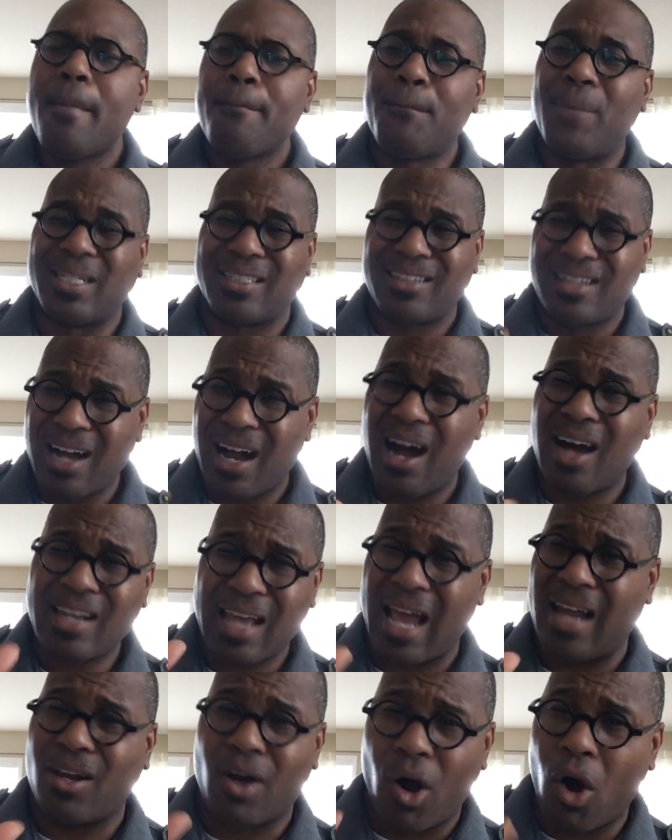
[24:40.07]
But
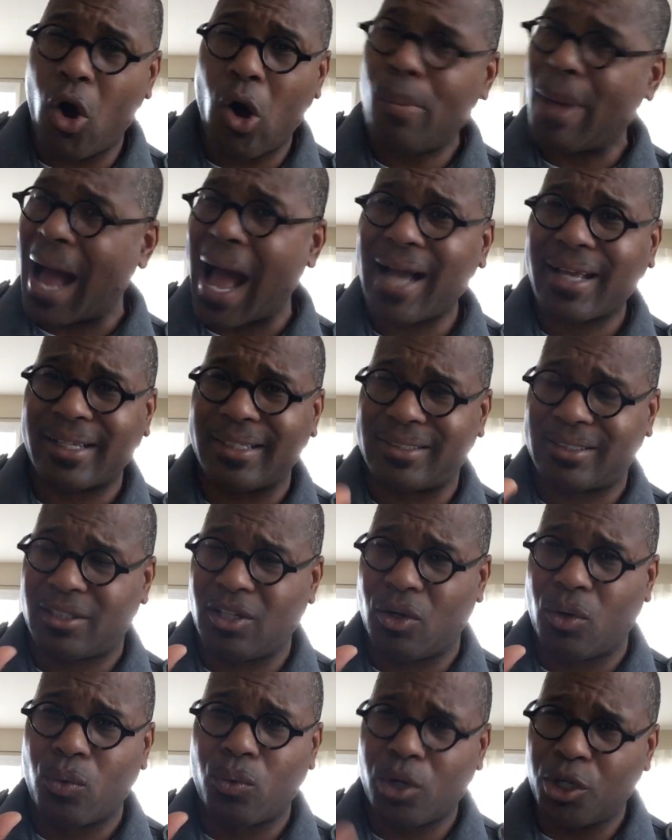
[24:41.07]
God, at home, I can
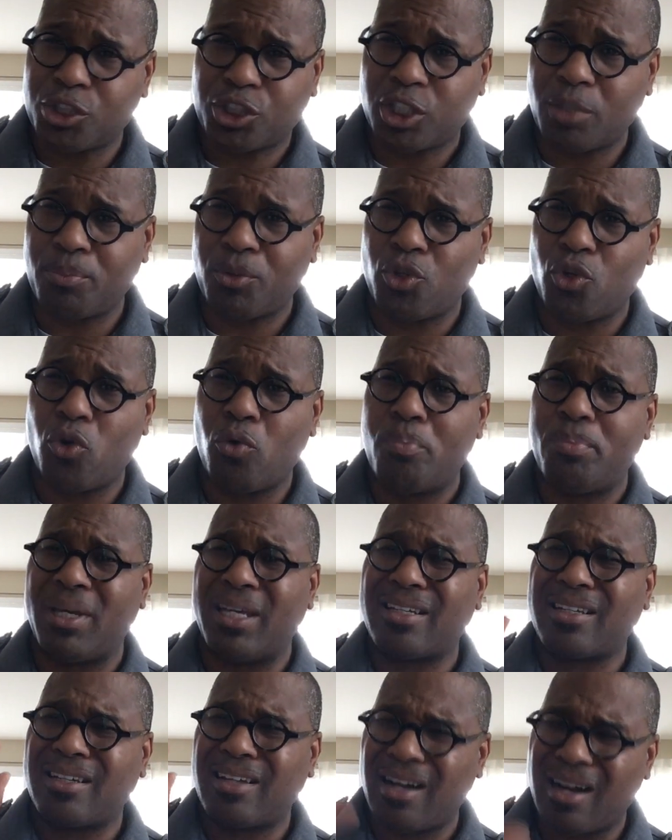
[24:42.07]
still worship you
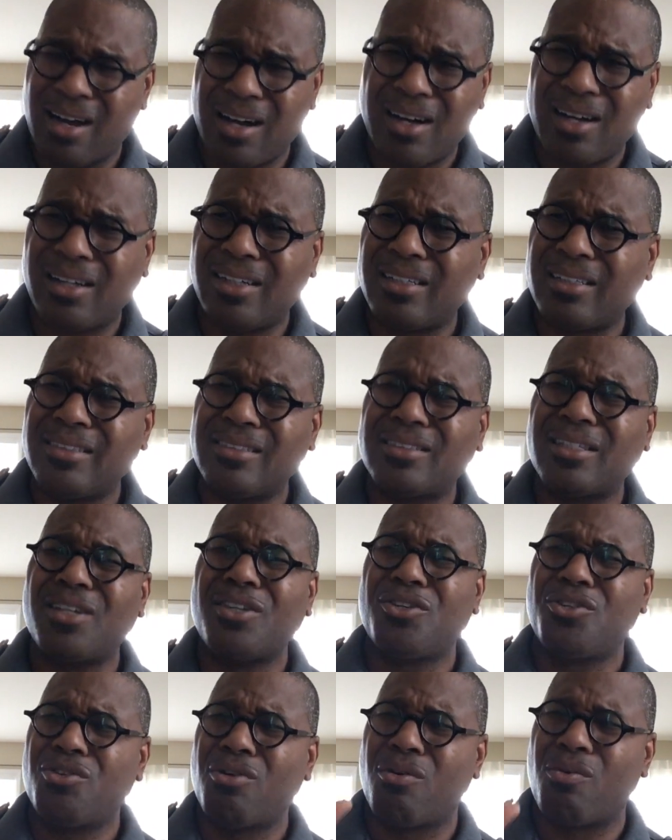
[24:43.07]
because
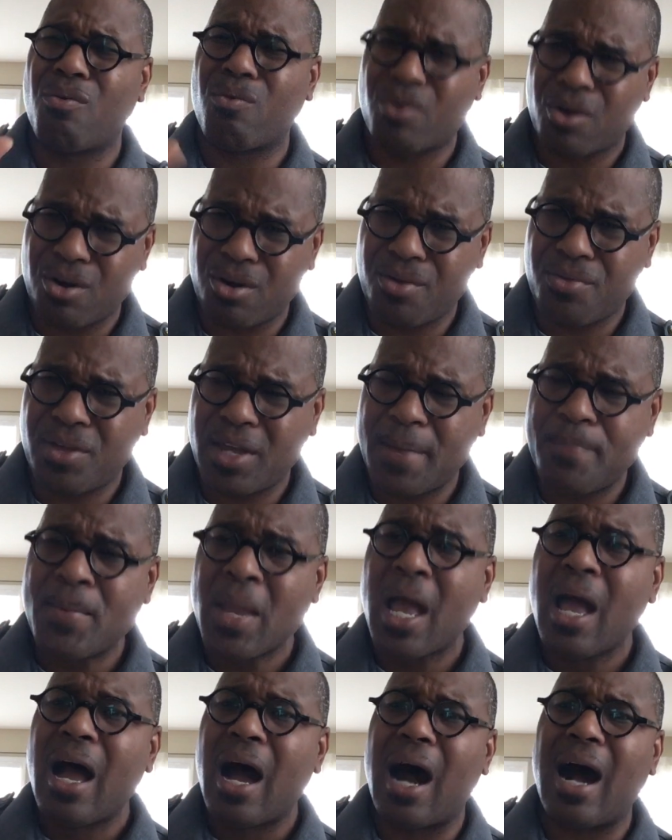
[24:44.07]
you're worthy.
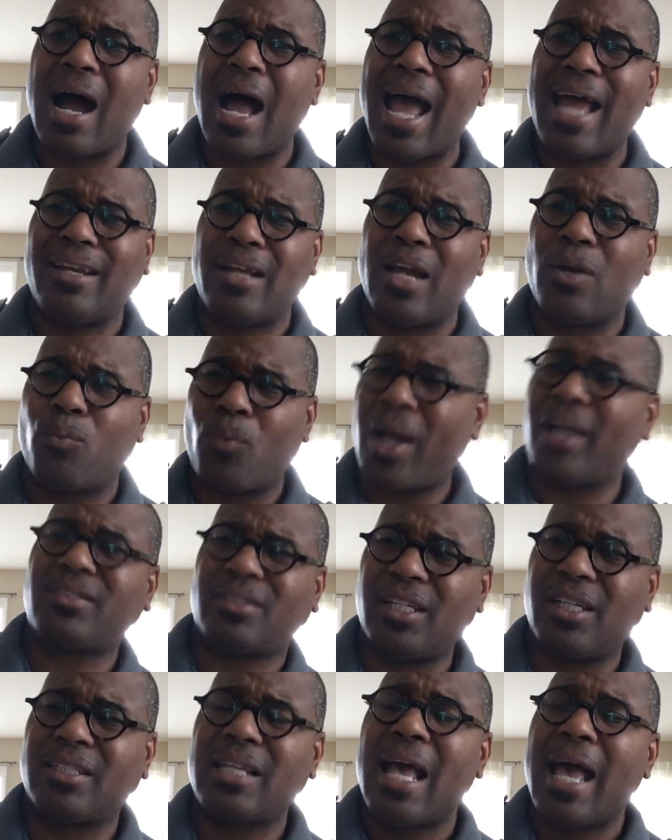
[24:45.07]
Uh, and, and watch
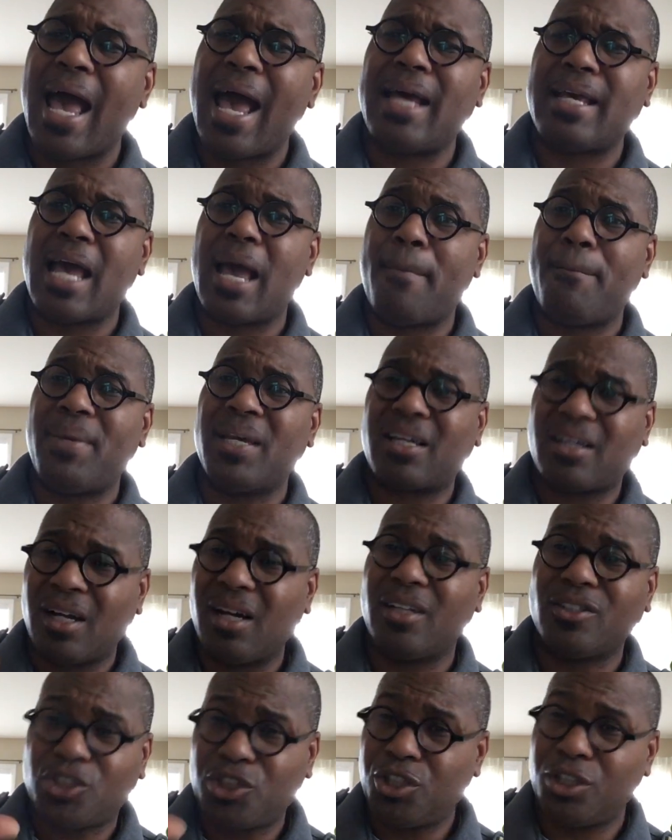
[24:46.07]
this. And, and
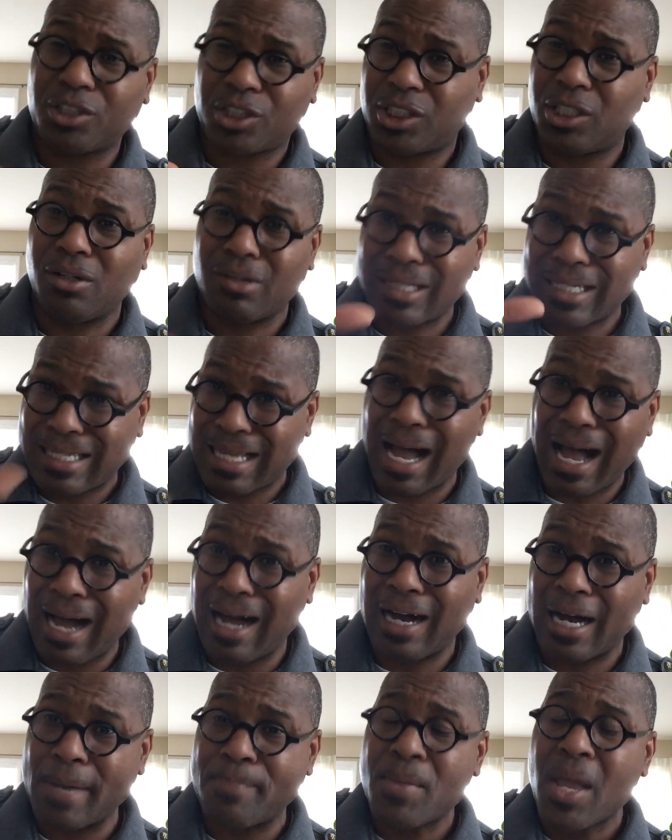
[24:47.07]
because you're still
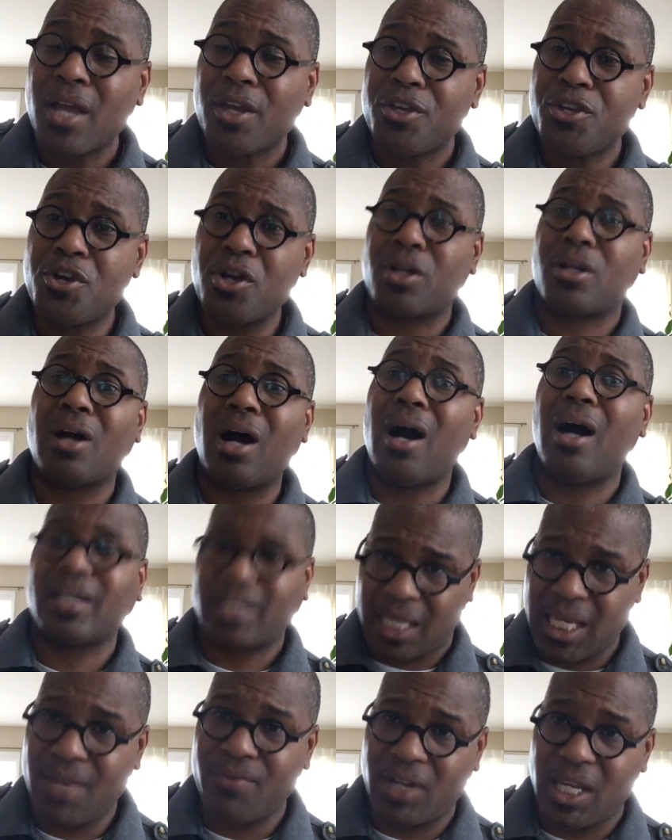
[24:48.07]
God, you're
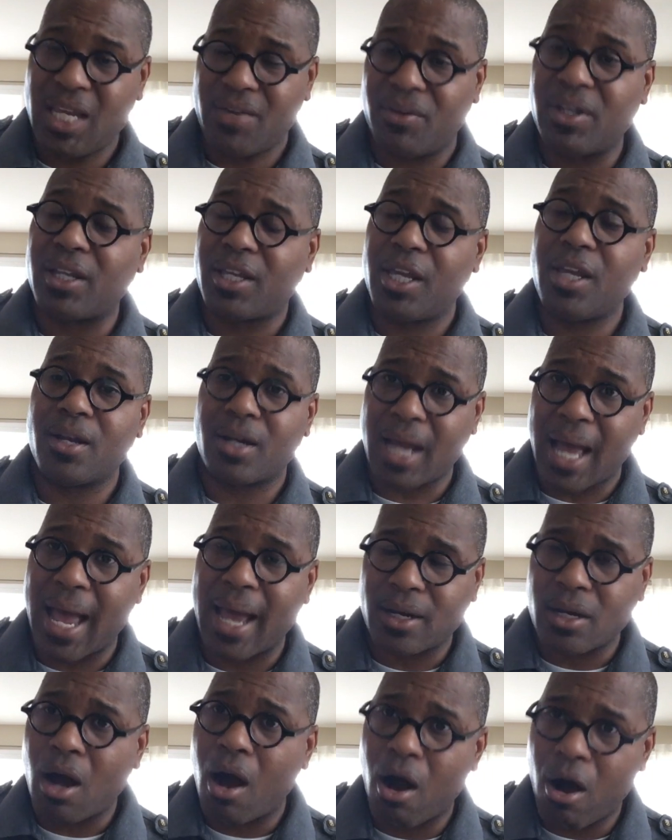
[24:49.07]
God he, even here
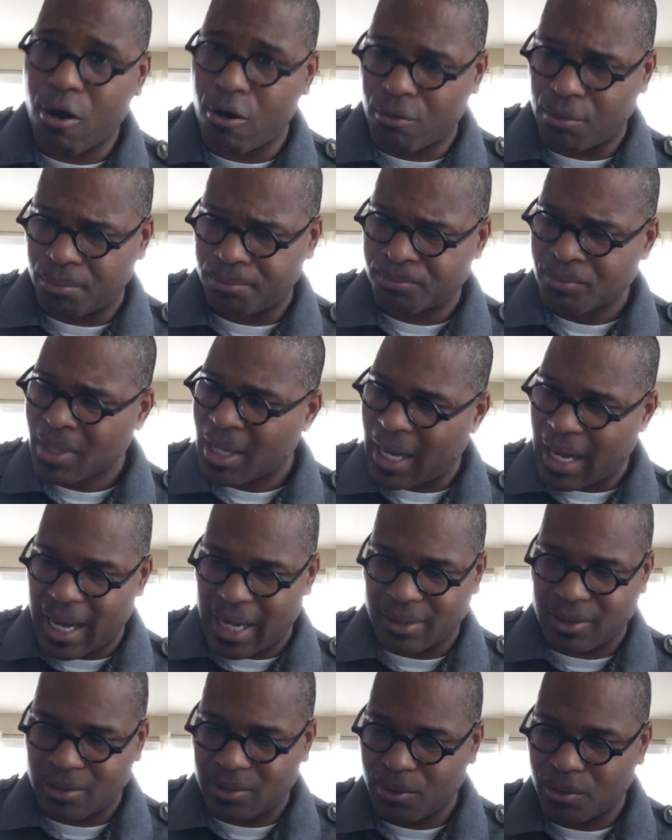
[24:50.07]
at home.
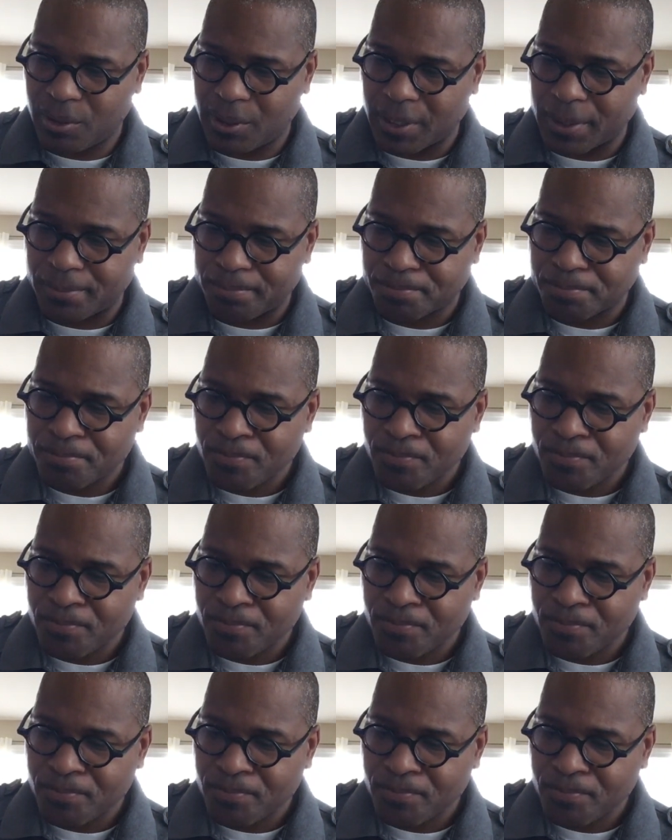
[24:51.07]
Hallelujah.